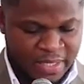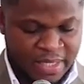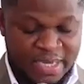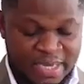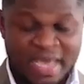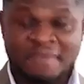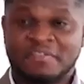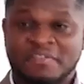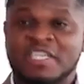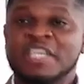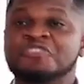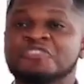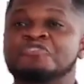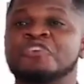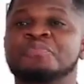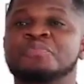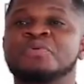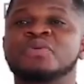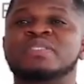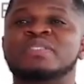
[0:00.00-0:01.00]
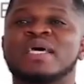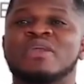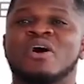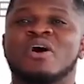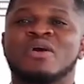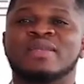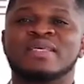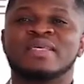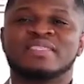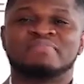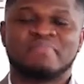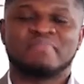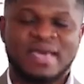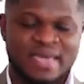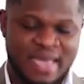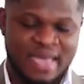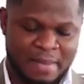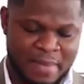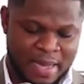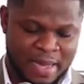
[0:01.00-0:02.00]
they have distributed all this
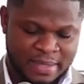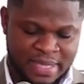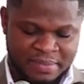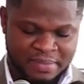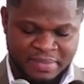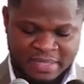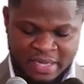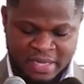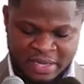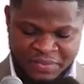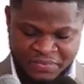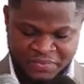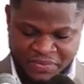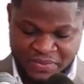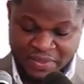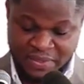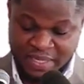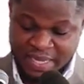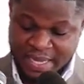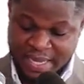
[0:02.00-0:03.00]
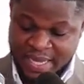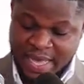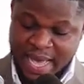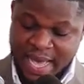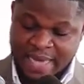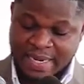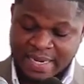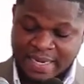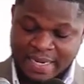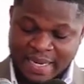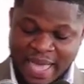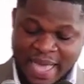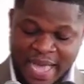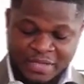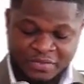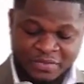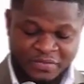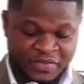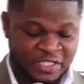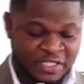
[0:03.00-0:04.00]
money among themselves under the
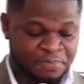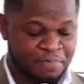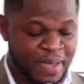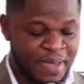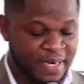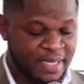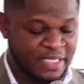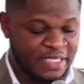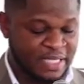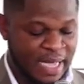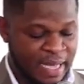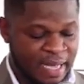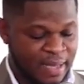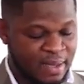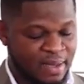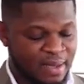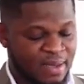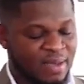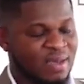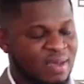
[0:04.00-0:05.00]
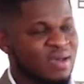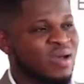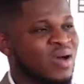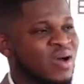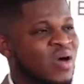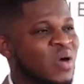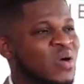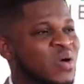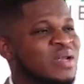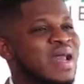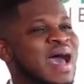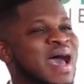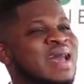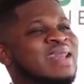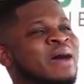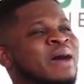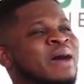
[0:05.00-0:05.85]
guise of expenditure on an